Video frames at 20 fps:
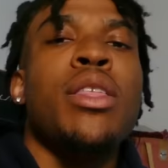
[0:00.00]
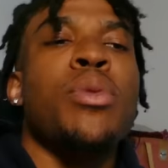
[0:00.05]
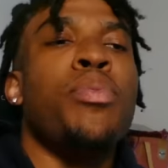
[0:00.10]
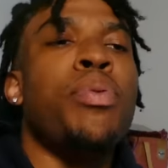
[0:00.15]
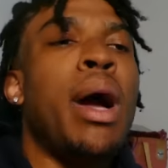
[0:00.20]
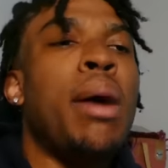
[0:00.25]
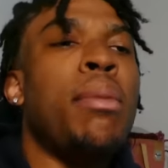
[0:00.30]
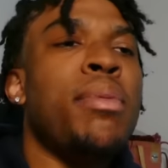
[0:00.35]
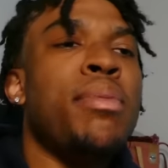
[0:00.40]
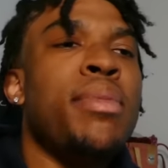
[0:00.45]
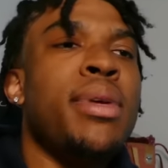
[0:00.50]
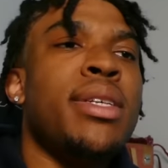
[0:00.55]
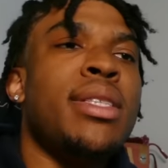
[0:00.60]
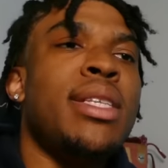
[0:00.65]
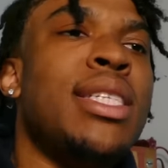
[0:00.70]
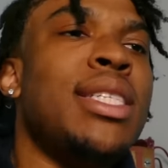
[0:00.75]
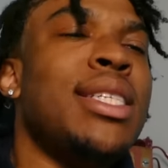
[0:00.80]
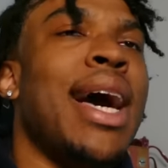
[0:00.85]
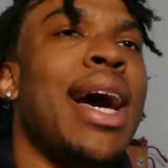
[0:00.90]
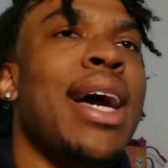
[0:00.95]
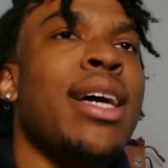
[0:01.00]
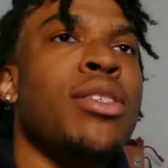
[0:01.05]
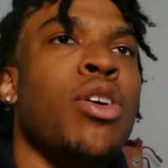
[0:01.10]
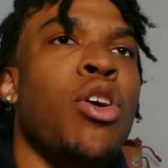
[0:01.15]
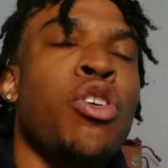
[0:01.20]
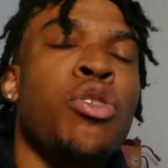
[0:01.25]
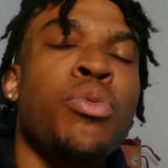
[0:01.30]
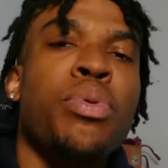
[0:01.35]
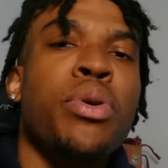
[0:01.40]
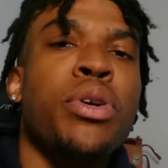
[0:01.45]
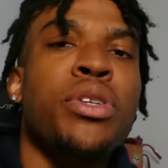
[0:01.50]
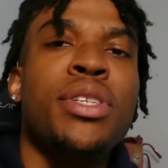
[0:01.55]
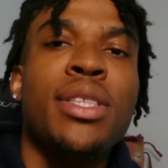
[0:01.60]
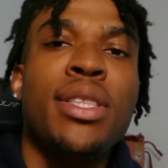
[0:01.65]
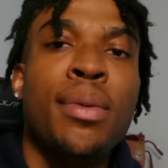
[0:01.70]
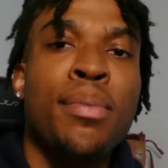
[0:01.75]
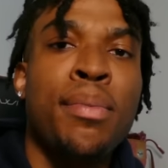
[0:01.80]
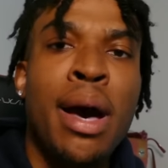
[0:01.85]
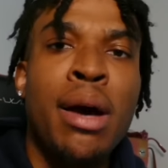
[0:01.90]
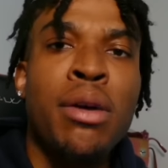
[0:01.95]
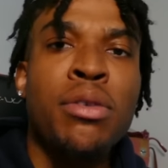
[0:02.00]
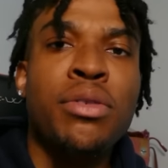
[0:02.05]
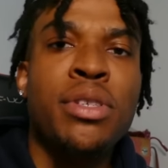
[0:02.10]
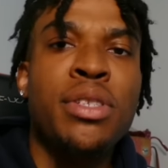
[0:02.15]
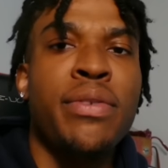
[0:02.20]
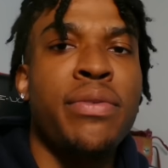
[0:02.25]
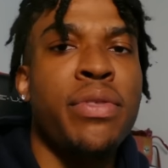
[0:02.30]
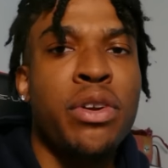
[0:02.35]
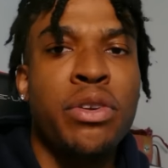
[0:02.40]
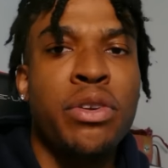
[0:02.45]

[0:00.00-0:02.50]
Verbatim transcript: The problem is these guys aren't pushing the boundaries of their